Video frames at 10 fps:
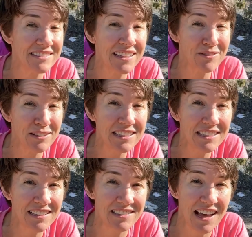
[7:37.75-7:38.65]
it really
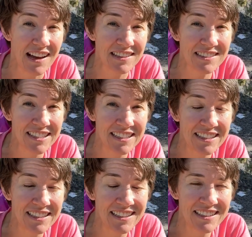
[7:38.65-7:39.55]
does last.
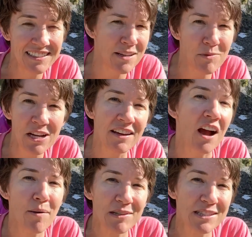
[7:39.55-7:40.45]
Someone in the
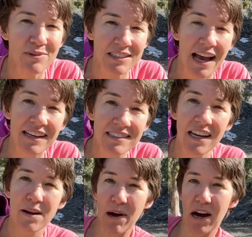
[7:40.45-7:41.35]
comments was
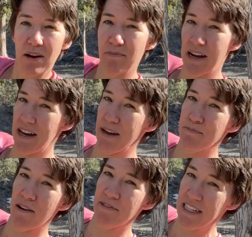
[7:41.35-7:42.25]
asking about my
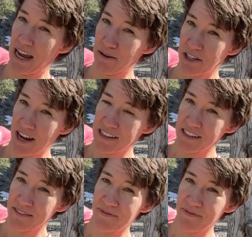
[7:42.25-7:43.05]
puffy down jacket.